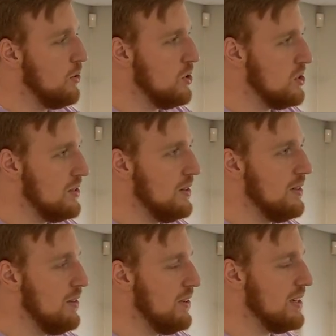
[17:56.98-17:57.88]
Christian
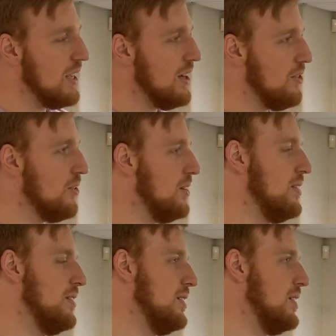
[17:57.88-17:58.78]
living together and
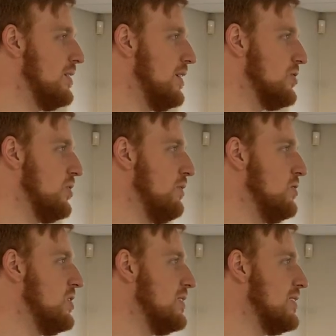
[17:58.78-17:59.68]
the doctrine of who
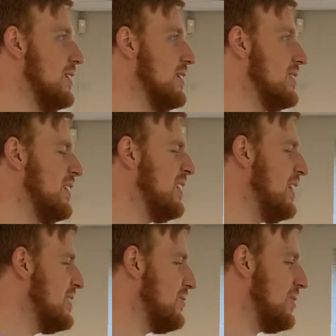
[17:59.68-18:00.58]
Jesus is, and it
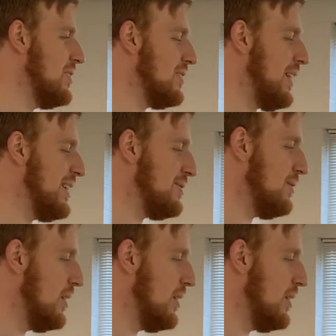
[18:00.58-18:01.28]
ends with this last,